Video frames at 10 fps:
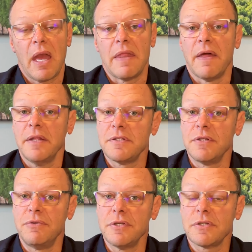And that's
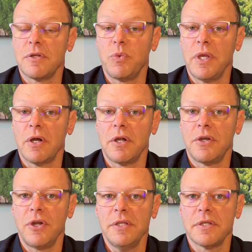the risk that we are
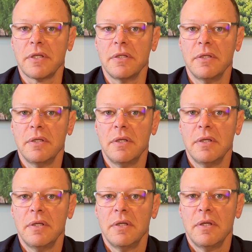addressing.
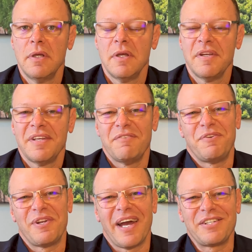If
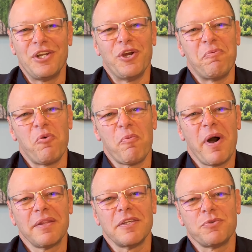you'd like to learn more
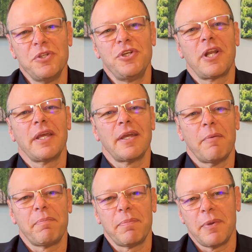about this, why don't you click
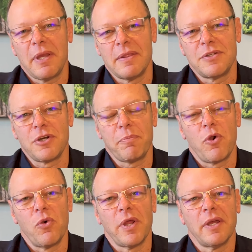up in the top
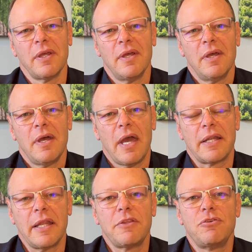corner and
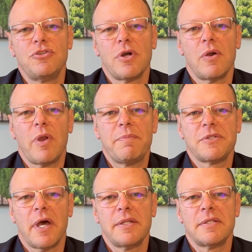click through to our
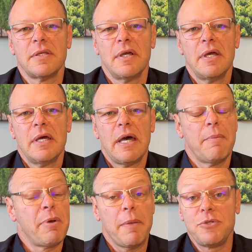website.
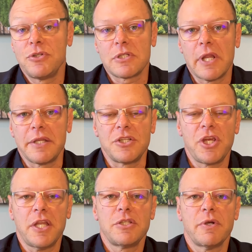Perhaps you'd just like to
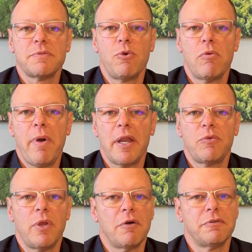chat to us more about it.
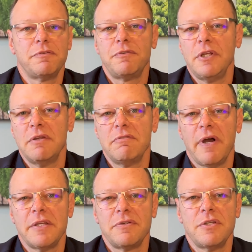We offer free
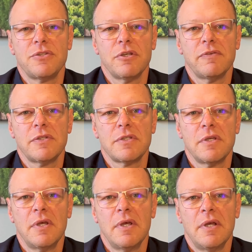advisory service.
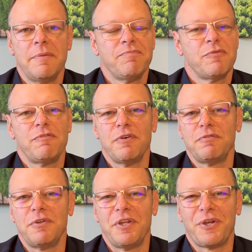Feel
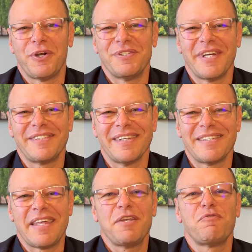free to contact us.
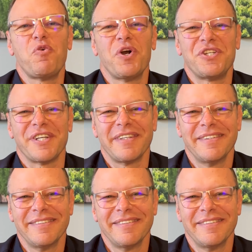Thanks for watching.